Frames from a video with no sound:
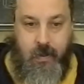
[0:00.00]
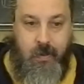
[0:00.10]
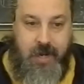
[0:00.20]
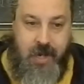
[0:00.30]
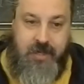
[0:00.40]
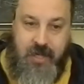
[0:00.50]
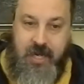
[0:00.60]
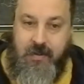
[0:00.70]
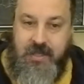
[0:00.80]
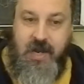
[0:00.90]
because
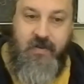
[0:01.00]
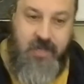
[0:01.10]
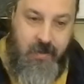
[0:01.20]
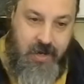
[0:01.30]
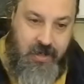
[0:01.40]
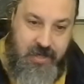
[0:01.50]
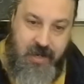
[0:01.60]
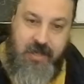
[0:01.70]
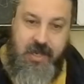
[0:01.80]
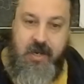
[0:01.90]
he himself has come out and
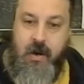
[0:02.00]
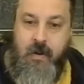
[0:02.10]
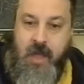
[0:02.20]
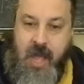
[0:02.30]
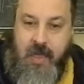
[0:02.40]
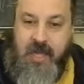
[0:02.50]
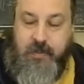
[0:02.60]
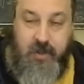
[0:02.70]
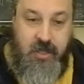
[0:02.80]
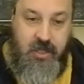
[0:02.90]
said, and
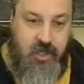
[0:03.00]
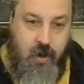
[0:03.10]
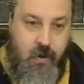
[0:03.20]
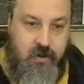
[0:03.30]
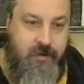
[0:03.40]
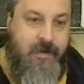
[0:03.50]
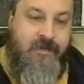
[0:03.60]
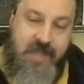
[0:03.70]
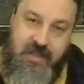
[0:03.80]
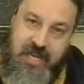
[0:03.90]
this shows
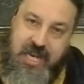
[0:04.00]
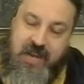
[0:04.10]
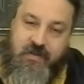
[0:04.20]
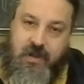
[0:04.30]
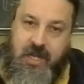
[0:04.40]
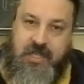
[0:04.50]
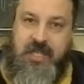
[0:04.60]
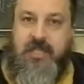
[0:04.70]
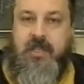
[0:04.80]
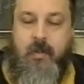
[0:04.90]
that the evil
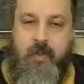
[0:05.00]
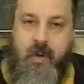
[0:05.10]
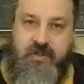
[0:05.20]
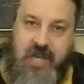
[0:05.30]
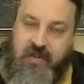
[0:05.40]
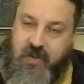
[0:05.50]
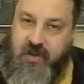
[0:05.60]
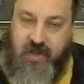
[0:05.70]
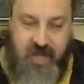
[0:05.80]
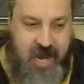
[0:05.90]
exists on both sides.
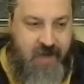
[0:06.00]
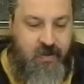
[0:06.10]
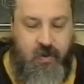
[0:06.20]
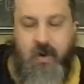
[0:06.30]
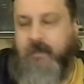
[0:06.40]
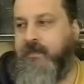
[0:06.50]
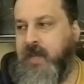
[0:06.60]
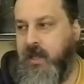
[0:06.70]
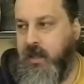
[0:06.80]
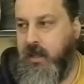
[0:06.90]
They have their own
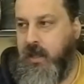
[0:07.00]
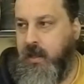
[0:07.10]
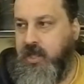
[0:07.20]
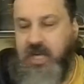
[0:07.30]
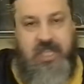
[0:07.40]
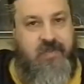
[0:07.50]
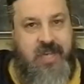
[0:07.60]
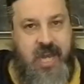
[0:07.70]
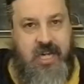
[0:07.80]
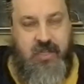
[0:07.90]

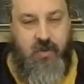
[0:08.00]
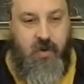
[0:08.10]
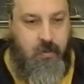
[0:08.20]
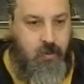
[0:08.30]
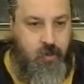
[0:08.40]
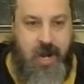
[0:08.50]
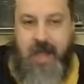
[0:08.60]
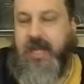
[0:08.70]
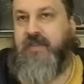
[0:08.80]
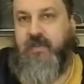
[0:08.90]
justifications, their own
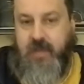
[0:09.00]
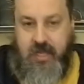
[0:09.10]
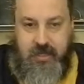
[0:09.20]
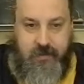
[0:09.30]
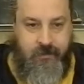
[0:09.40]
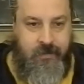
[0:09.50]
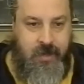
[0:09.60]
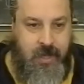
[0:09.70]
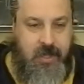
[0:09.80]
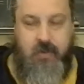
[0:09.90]
morality for this.
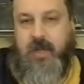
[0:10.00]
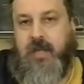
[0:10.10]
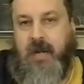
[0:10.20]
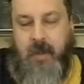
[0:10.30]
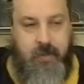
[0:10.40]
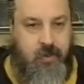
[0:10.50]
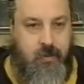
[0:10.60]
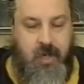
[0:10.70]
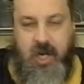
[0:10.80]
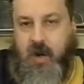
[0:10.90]
And this is what I talk
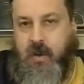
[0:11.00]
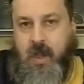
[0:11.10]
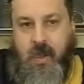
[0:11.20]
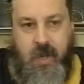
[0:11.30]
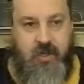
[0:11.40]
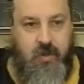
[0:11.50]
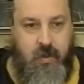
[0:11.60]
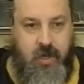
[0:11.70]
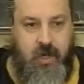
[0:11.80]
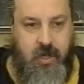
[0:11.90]
about,
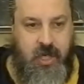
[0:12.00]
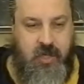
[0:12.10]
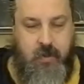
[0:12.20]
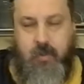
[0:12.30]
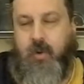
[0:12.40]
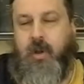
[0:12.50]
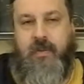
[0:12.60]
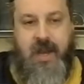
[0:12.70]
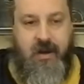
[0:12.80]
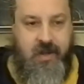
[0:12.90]
these moral
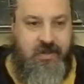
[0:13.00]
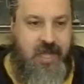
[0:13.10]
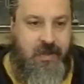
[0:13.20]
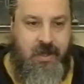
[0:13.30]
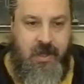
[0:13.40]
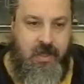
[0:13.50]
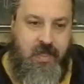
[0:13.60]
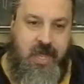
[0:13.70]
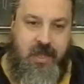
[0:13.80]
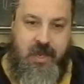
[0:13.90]
narratives that
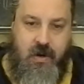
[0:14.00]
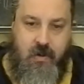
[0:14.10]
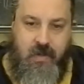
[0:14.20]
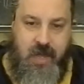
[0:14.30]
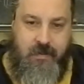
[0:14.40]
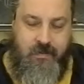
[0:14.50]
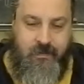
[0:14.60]
that